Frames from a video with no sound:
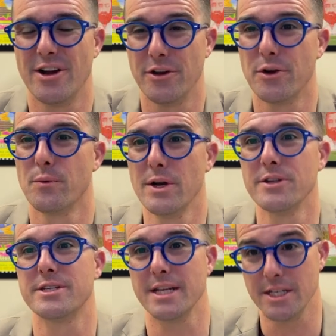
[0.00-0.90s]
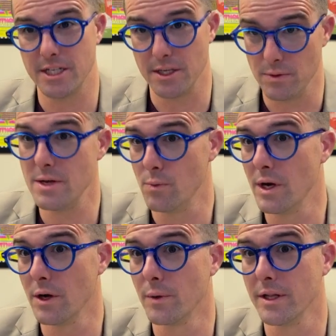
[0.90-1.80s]
Elder will teach, he
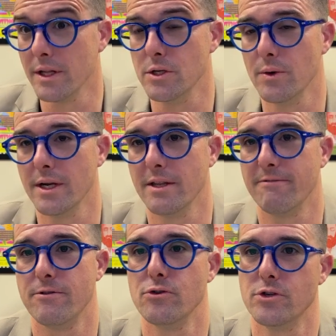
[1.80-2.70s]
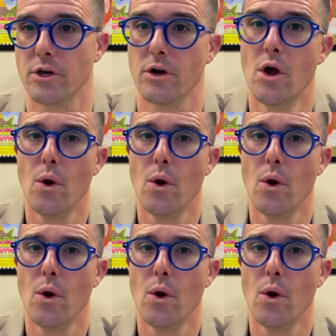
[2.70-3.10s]
will really do it in the future.